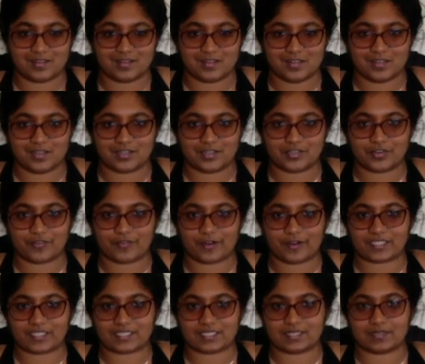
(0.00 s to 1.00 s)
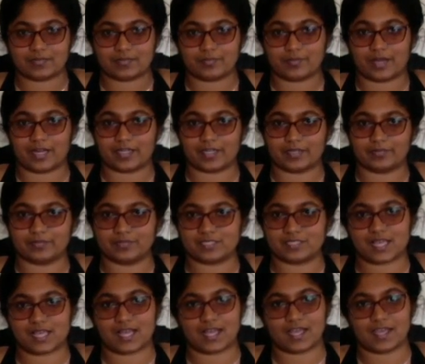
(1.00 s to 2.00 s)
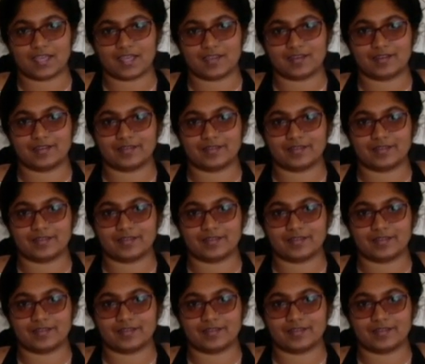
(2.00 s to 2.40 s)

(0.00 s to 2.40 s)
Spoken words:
on your right bottom side.